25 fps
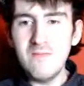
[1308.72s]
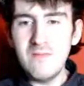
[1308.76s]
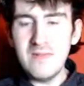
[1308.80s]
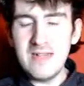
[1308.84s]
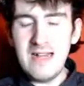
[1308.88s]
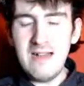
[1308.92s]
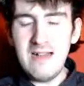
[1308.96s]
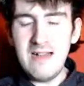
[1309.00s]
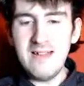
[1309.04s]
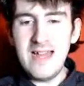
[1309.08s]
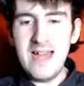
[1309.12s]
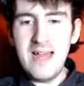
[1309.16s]

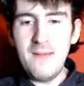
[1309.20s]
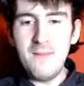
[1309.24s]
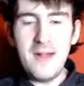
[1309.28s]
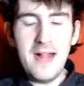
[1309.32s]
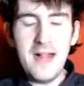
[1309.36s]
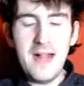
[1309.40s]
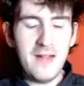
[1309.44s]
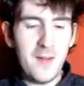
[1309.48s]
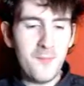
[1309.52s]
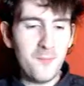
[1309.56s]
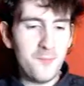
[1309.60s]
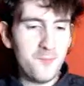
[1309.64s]
was out there.
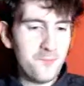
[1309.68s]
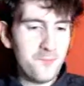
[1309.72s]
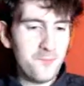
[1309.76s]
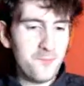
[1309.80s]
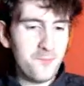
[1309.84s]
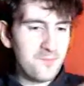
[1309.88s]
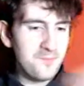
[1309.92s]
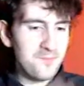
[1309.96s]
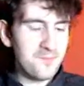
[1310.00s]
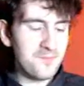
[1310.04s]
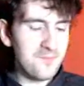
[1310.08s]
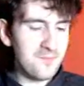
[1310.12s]
But
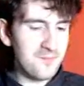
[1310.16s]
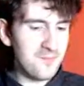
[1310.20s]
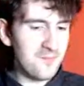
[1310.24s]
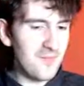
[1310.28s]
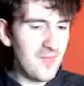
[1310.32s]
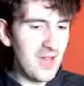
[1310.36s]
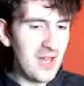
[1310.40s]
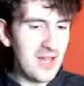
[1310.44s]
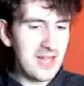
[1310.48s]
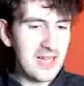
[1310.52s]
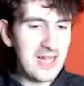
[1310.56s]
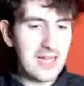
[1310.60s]

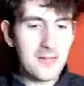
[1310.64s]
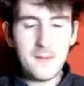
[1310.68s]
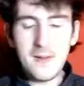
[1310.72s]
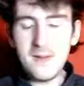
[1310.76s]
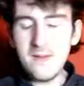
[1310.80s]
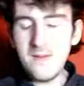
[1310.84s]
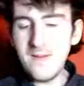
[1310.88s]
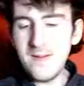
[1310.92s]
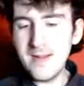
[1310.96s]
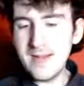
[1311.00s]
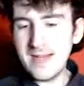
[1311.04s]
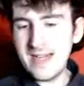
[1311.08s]
anyway, that could be
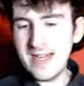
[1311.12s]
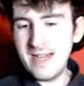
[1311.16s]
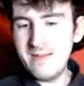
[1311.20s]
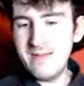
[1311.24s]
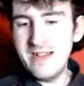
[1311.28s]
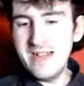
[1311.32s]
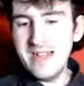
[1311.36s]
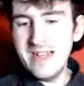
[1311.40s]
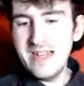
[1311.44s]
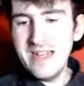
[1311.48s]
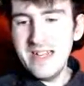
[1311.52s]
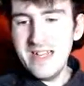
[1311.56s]
another time.
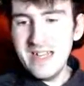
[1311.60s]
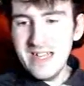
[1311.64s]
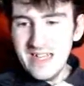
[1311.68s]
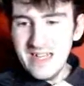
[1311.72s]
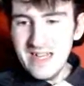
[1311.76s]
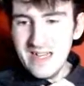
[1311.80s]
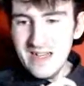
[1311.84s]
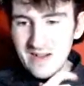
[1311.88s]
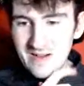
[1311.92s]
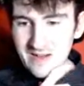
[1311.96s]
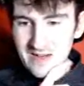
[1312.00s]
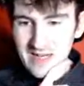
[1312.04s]

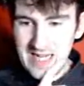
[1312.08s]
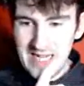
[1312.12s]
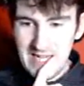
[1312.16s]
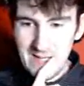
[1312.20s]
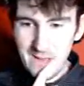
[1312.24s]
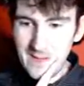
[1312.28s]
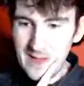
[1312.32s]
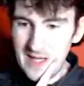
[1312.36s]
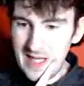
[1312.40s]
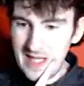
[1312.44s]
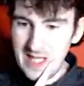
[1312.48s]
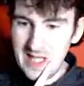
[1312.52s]

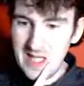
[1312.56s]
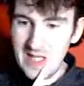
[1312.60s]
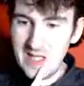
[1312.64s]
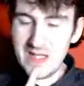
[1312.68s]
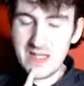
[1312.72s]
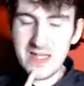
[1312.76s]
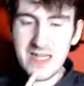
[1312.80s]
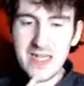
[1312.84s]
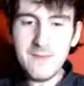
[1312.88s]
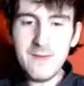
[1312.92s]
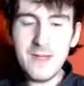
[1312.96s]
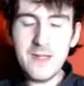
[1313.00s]
Right, thank you
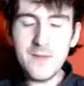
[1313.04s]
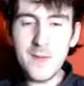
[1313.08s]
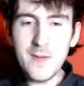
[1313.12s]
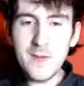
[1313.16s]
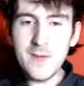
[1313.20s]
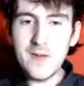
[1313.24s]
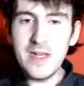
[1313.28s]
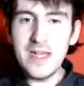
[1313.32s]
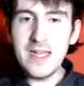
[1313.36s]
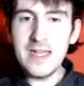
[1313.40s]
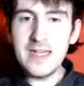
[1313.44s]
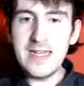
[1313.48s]
so much for
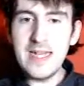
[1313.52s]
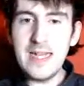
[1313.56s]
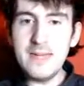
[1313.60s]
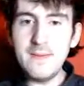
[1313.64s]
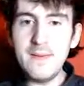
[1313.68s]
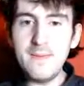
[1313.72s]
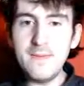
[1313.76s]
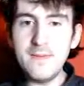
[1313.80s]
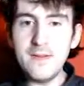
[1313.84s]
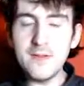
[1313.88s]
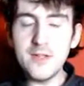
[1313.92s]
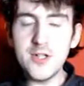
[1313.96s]
joining us today.
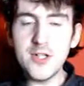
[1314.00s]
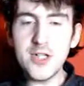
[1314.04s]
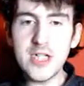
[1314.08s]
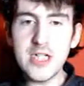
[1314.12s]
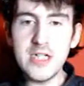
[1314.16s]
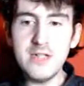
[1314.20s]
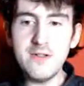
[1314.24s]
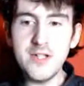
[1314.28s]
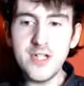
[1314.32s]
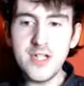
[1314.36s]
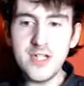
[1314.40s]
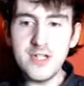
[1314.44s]
If you love the
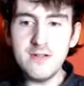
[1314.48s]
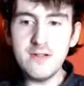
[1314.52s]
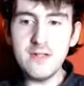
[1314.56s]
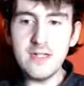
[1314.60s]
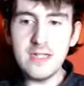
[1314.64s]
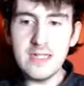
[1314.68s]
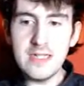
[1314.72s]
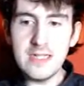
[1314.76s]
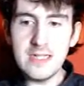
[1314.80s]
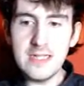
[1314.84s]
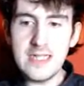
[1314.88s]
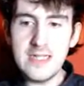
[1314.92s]
show, do
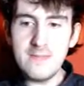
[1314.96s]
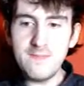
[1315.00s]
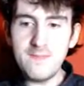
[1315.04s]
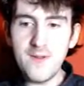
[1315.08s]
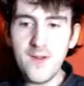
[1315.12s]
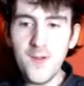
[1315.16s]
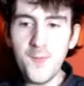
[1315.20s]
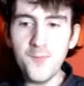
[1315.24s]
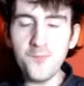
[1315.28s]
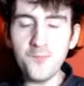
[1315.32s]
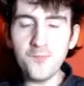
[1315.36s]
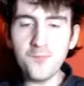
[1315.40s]
click the like
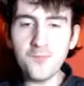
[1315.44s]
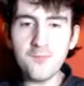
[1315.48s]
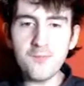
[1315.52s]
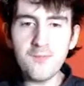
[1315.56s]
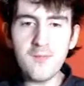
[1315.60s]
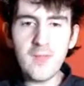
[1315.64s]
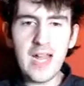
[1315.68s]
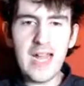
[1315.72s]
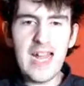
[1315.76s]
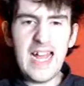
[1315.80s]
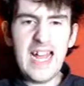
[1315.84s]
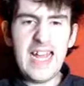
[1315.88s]
button.
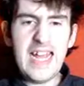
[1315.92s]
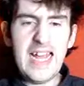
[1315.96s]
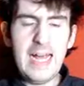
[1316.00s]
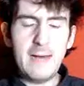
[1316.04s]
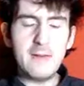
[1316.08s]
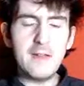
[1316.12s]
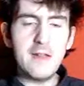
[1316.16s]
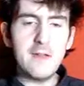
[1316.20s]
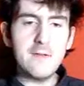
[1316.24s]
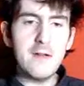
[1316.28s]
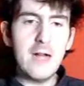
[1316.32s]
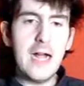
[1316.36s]
If you
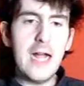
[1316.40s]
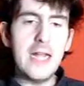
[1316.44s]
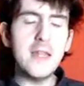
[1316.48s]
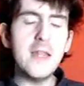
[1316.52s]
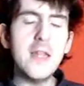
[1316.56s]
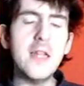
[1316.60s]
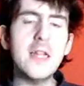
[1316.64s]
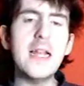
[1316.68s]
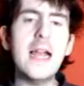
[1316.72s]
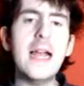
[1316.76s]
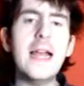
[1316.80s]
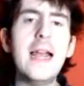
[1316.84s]
haven't
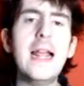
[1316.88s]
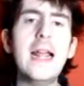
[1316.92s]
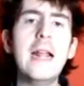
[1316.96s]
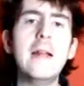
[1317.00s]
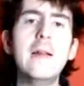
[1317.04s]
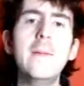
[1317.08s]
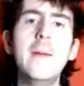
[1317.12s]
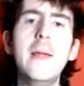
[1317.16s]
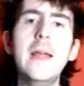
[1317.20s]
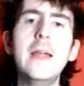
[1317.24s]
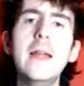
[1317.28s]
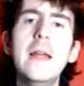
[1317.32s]
subscribed to the channel,
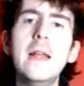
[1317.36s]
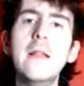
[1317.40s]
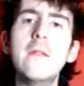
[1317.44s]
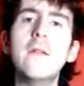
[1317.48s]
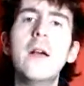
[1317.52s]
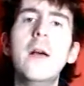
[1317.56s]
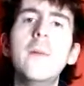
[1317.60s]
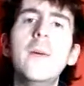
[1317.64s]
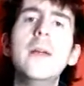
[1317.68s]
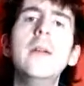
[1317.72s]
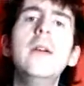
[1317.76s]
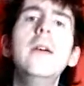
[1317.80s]
currently click the
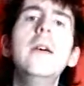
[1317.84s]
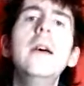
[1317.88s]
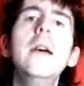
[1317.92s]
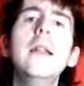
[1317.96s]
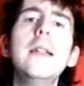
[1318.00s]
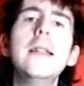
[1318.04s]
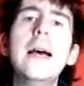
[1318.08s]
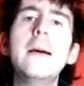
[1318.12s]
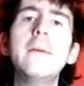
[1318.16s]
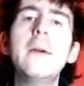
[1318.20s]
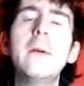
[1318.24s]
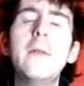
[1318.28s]
subscribe button.
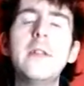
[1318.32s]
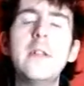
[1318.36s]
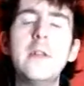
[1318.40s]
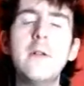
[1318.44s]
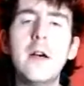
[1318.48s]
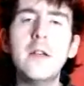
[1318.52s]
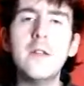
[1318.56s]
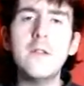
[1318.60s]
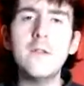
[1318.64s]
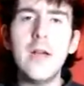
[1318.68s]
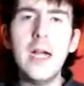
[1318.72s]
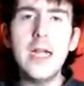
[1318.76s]
That way, when
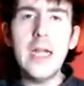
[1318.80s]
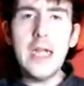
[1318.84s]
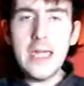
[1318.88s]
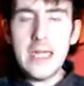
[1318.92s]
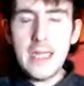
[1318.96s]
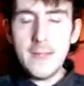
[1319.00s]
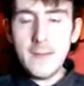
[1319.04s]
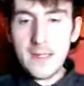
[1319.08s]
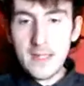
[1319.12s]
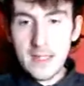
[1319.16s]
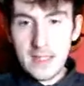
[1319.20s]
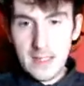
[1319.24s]
you are subscribed,
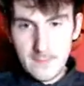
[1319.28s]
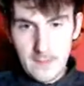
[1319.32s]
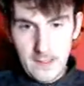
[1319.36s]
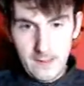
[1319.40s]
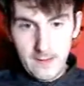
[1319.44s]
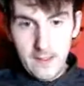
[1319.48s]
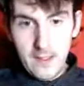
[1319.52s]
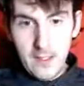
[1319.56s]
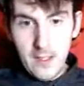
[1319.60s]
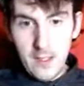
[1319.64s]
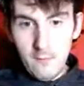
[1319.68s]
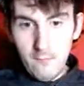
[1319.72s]
you never miss a
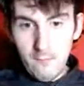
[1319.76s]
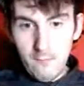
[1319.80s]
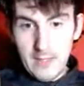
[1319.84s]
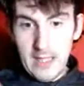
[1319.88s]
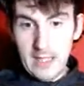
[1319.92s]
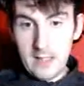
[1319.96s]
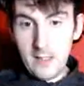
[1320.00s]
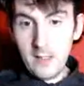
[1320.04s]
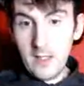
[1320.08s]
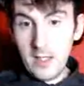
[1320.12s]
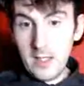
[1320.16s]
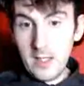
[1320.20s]
moment.
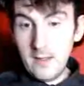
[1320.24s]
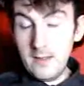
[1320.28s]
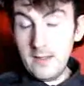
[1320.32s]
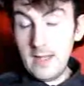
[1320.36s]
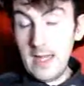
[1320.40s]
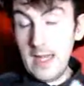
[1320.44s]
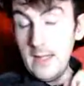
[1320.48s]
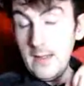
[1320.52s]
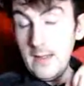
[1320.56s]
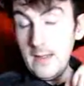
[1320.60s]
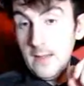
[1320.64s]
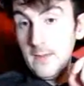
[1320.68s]
Where your
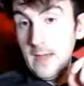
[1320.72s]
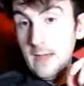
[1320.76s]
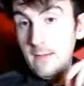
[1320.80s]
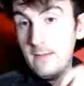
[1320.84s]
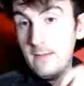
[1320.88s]
content including